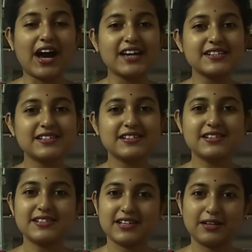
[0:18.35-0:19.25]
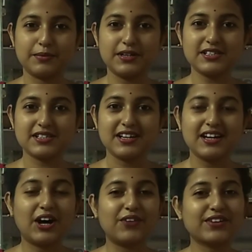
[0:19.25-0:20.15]
ICSE syllabus
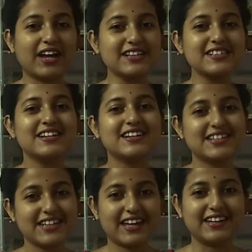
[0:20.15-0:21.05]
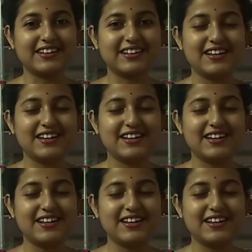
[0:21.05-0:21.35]
of class 10.